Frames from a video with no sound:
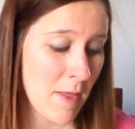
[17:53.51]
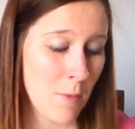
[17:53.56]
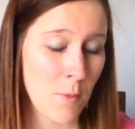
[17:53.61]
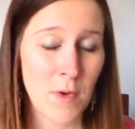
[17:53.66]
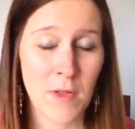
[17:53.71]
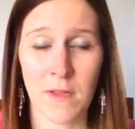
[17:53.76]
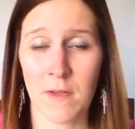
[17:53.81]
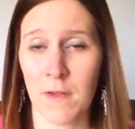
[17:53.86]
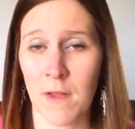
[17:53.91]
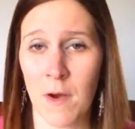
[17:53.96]

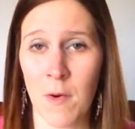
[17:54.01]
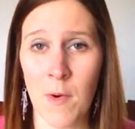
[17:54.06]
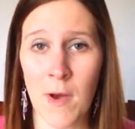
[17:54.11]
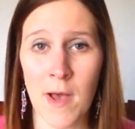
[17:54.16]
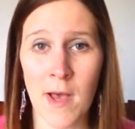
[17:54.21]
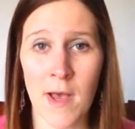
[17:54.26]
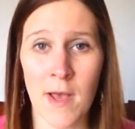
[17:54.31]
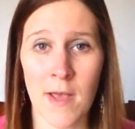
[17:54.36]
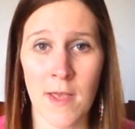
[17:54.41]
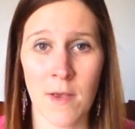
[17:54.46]
With
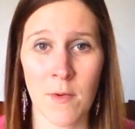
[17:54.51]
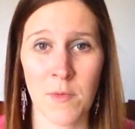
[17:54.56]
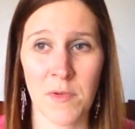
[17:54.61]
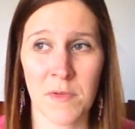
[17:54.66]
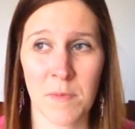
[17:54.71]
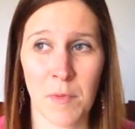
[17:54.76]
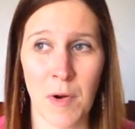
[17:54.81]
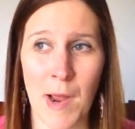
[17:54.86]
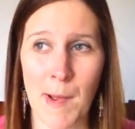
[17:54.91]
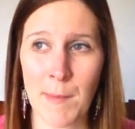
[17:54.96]
Noah, it
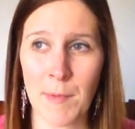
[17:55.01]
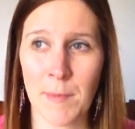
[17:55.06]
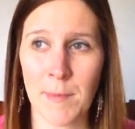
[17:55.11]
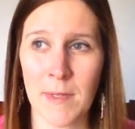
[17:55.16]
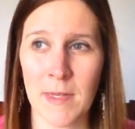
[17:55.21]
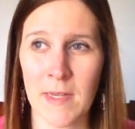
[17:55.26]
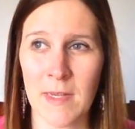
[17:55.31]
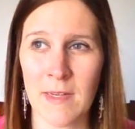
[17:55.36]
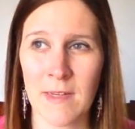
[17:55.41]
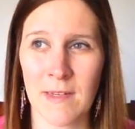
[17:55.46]
was
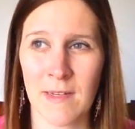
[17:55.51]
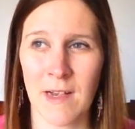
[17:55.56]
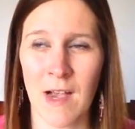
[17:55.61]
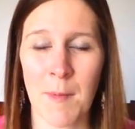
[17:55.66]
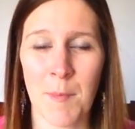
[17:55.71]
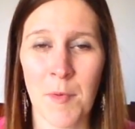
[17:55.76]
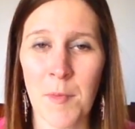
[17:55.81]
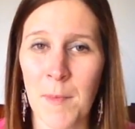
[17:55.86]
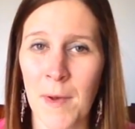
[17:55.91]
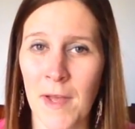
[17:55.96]
probably a
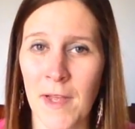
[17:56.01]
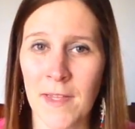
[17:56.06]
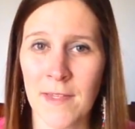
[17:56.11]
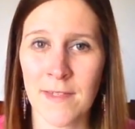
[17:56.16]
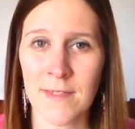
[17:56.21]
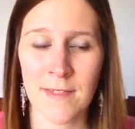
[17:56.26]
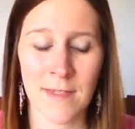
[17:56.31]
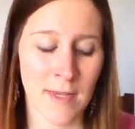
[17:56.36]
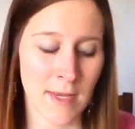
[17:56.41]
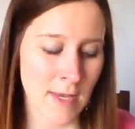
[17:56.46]
couple
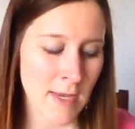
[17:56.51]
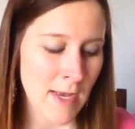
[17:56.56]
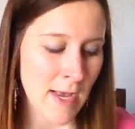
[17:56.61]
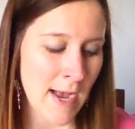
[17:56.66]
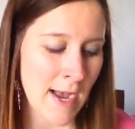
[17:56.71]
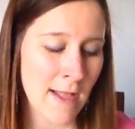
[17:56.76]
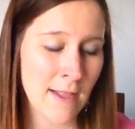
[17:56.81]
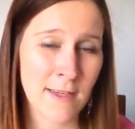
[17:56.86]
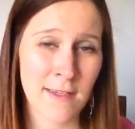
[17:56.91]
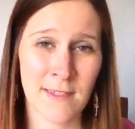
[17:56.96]
months.
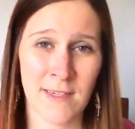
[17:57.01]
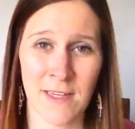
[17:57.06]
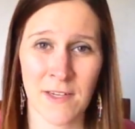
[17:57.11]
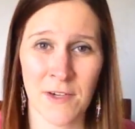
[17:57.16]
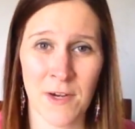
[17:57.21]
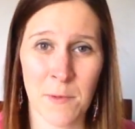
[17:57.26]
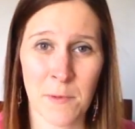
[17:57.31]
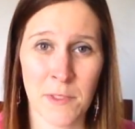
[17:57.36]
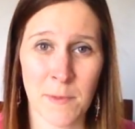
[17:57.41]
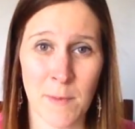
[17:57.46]

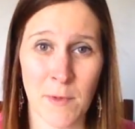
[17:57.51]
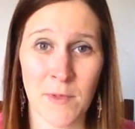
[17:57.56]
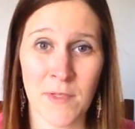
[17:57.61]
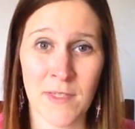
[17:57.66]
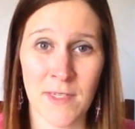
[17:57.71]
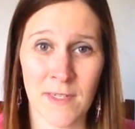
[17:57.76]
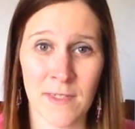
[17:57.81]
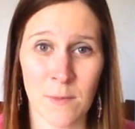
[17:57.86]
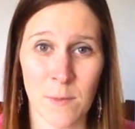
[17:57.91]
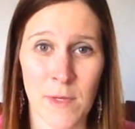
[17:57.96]
Alexandria, it was about
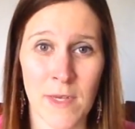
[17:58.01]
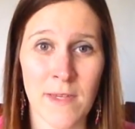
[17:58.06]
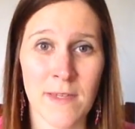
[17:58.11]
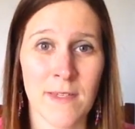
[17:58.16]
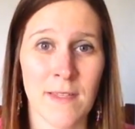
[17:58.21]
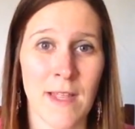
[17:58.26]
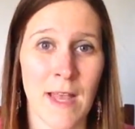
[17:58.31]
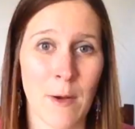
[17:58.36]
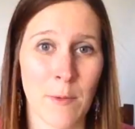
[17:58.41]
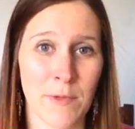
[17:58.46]
6
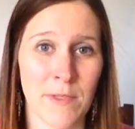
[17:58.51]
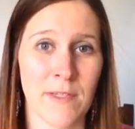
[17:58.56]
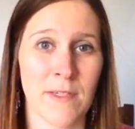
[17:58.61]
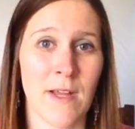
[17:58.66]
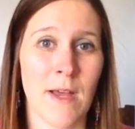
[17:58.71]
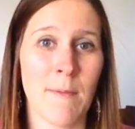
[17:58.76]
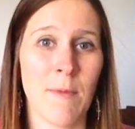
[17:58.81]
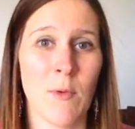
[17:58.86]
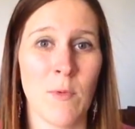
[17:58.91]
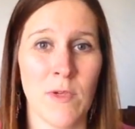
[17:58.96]
weeks, and that was the
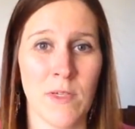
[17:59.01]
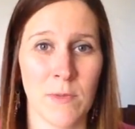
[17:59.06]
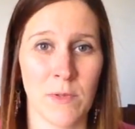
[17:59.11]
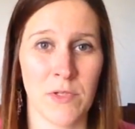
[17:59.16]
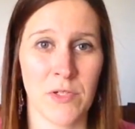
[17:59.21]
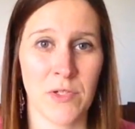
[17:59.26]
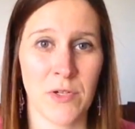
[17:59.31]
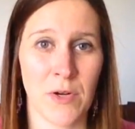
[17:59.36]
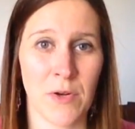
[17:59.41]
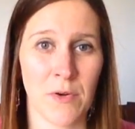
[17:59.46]
time that we
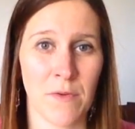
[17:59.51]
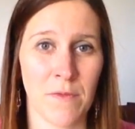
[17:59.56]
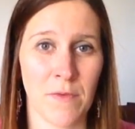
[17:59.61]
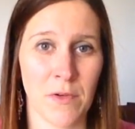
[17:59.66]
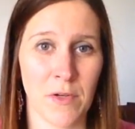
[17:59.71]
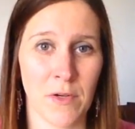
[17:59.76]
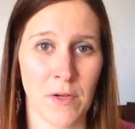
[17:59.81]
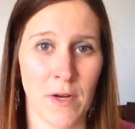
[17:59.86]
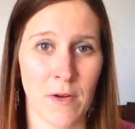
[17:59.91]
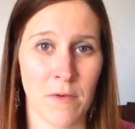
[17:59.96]
switched her
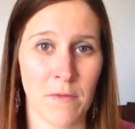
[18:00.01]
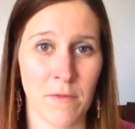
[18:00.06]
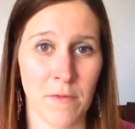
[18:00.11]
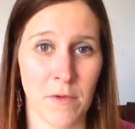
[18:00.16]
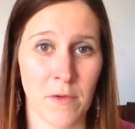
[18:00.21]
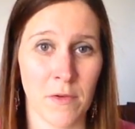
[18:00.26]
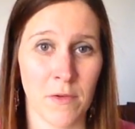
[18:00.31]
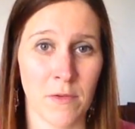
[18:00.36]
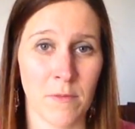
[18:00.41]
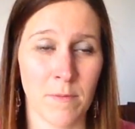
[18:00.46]
out of
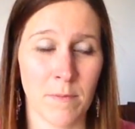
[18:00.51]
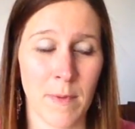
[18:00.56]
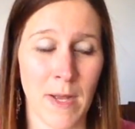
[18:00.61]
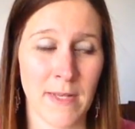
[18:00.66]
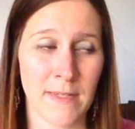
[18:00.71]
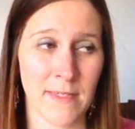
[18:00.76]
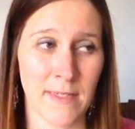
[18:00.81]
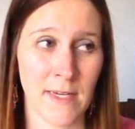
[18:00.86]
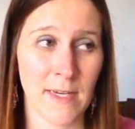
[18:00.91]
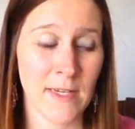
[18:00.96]
her
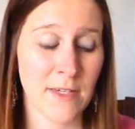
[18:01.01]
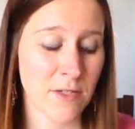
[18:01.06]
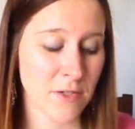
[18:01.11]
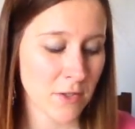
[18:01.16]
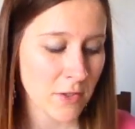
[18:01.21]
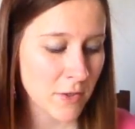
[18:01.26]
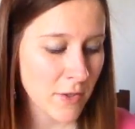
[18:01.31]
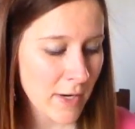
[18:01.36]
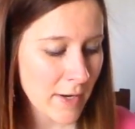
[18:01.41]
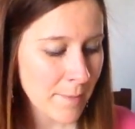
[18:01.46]
bassinet into
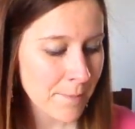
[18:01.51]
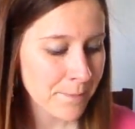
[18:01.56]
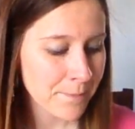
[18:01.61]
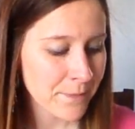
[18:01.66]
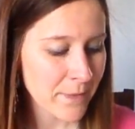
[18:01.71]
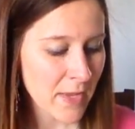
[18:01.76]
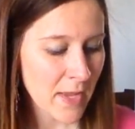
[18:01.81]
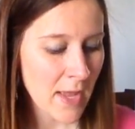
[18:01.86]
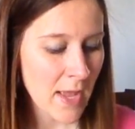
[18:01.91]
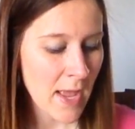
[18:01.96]
her crib.
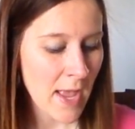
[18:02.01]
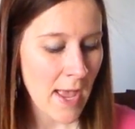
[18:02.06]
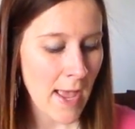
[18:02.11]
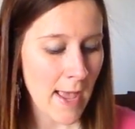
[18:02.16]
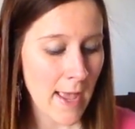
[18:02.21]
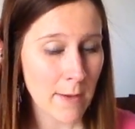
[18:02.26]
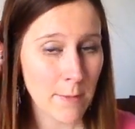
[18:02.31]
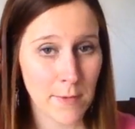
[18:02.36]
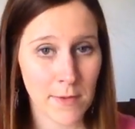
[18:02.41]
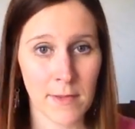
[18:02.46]

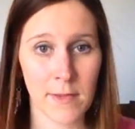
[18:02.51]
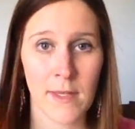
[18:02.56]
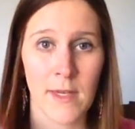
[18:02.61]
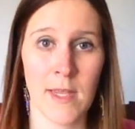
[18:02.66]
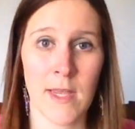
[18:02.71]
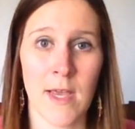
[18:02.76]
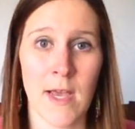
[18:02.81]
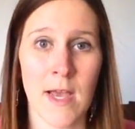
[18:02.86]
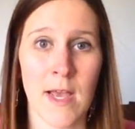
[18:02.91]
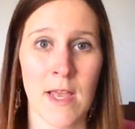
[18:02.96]
And with
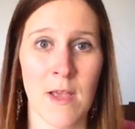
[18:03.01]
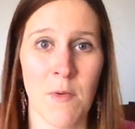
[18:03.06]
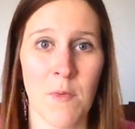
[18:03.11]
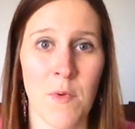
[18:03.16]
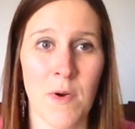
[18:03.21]
Lydia, it